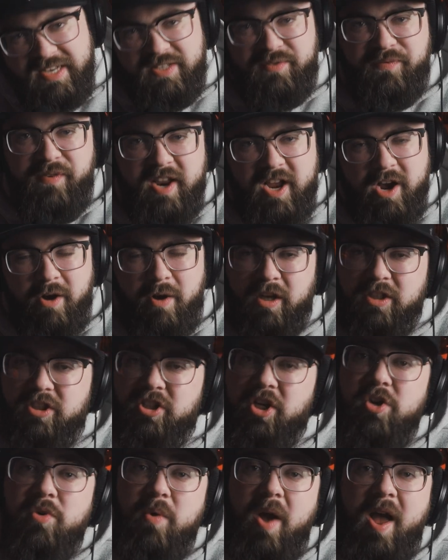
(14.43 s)
In this video, I'll
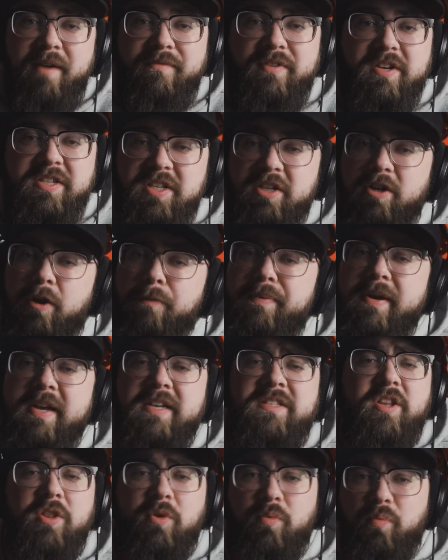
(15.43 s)
show you every single
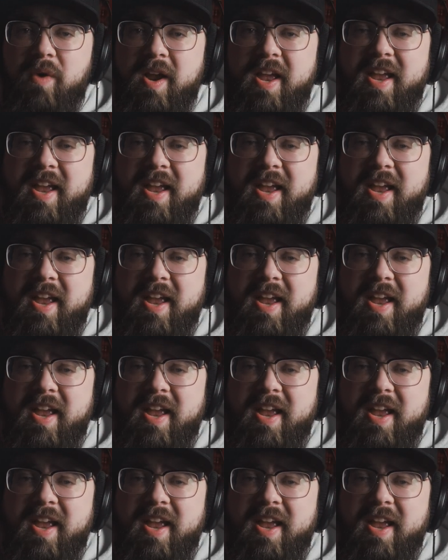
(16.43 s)
piece of the